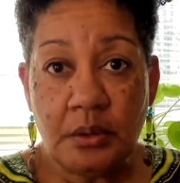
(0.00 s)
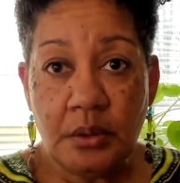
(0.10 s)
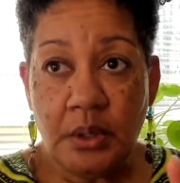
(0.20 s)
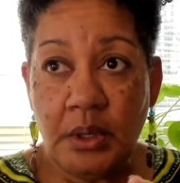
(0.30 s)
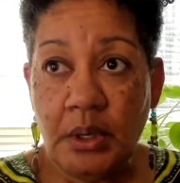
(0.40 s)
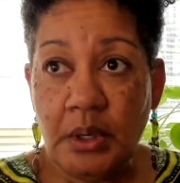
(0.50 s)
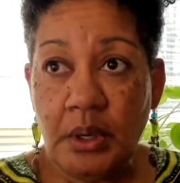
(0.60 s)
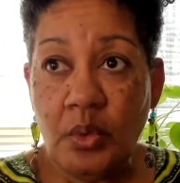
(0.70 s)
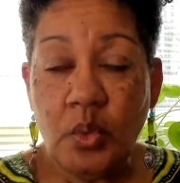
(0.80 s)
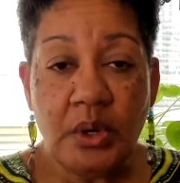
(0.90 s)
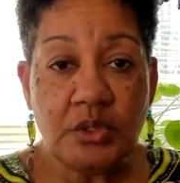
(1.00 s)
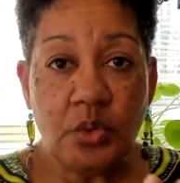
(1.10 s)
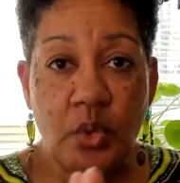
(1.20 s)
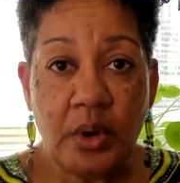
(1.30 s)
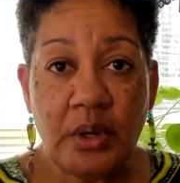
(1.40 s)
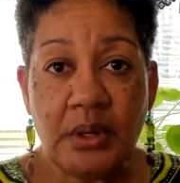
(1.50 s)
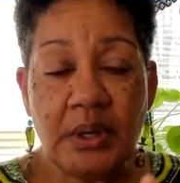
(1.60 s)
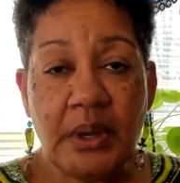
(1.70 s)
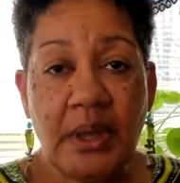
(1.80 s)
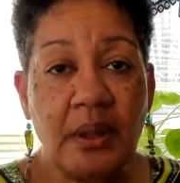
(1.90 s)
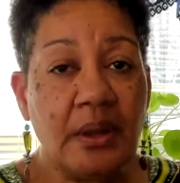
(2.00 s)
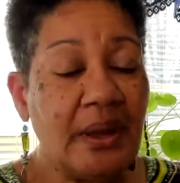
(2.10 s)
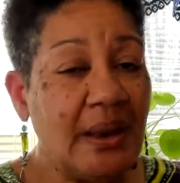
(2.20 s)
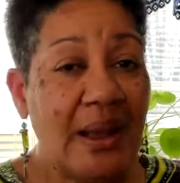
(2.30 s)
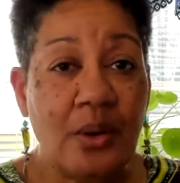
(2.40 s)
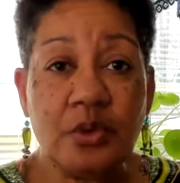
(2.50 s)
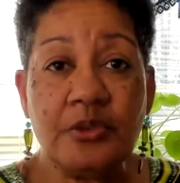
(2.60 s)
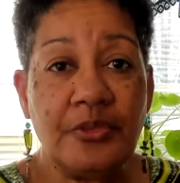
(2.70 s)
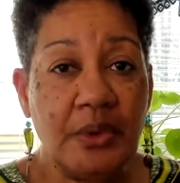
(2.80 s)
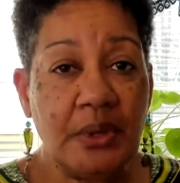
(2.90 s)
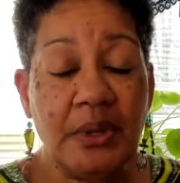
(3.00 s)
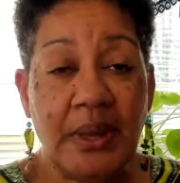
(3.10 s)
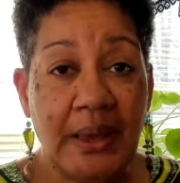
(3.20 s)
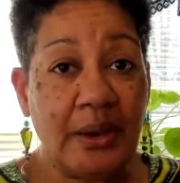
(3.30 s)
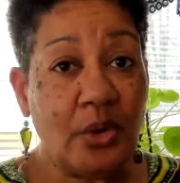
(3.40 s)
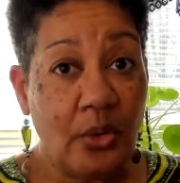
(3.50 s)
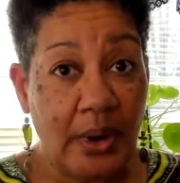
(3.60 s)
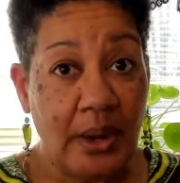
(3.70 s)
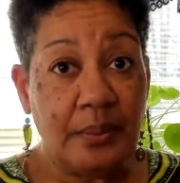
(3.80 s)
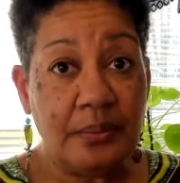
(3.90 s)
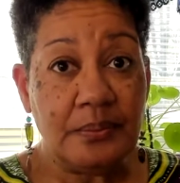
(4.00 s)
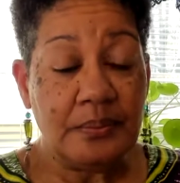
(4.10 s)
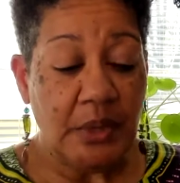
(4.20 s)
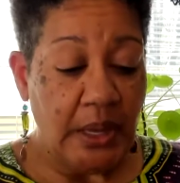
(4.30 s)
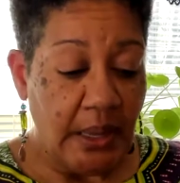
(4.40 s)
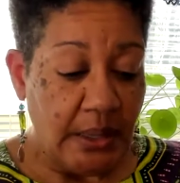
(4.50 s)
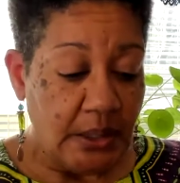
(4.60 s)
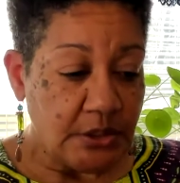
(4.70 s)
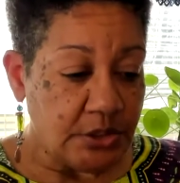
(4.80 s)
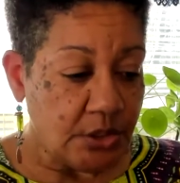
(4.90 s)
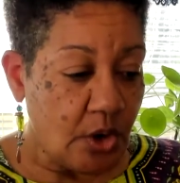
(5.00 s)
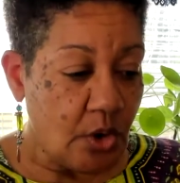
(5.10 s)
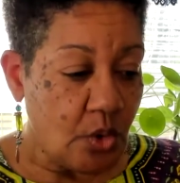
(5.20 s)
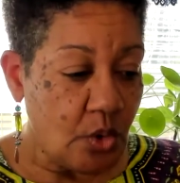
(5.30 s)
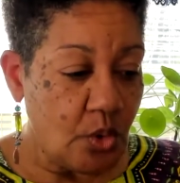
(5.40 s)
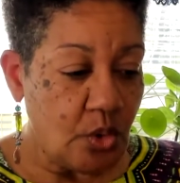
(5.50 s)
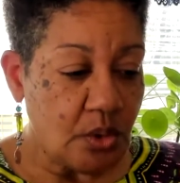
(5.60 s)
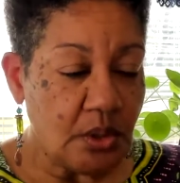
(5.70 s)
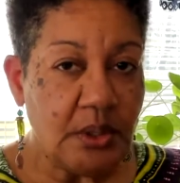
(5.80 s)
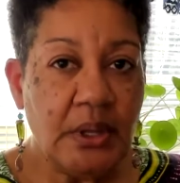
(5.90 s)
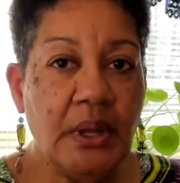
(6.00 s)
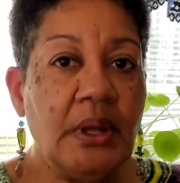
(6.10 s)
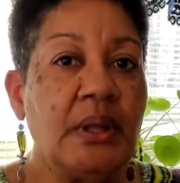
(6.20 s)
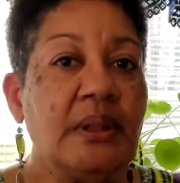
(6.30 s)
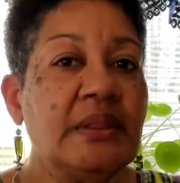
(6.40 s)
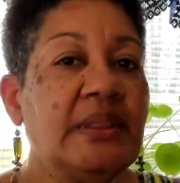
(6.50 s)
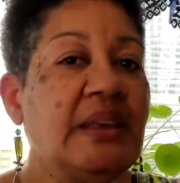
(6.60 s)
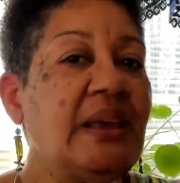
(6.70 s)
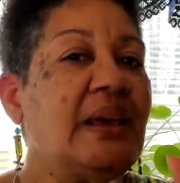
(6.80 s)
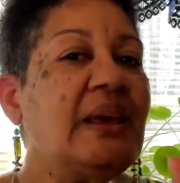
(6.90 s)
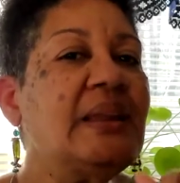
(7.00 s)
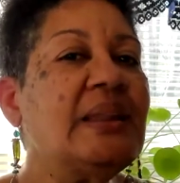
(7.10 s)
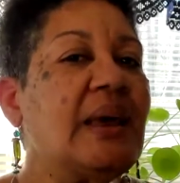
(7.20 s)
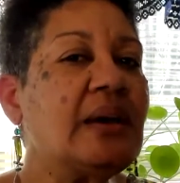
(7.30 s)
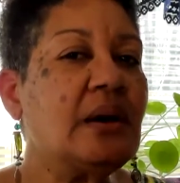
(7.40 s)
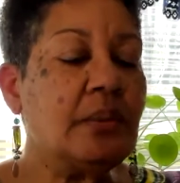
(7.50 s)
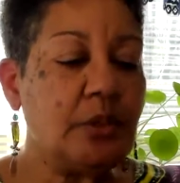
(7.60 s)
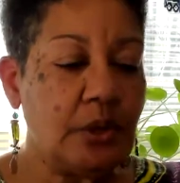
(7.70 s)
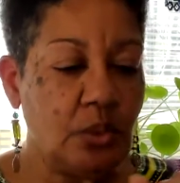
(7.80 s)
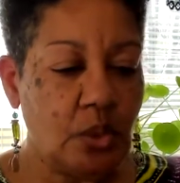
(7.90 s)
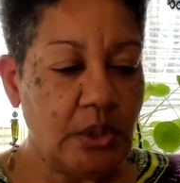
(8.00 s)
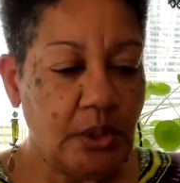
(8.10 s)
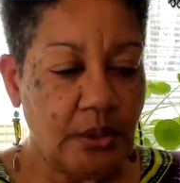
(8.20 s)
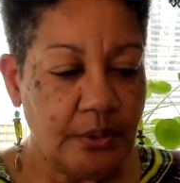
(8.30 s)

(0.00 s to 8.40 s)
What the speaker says: And it wasn't working together, and I was feeling like crap. So then they come up with